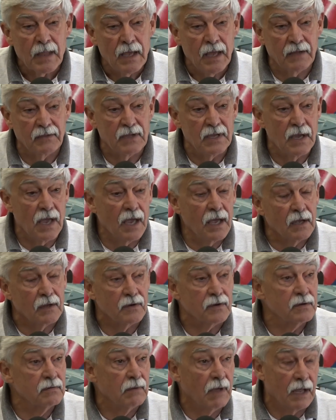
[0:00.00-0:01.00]
At the
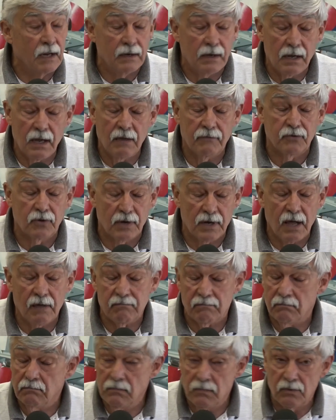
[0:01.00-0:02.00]
end, and
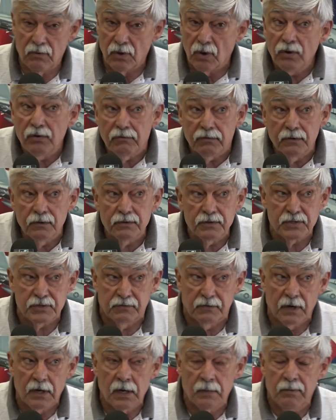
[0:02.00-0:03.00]
we only flew this
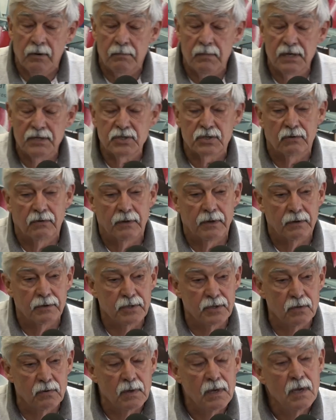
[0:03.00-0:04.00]
for a couple months over there
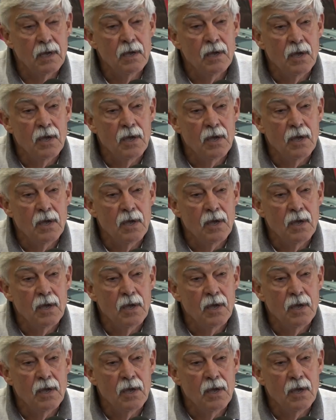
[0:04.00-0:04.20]
too,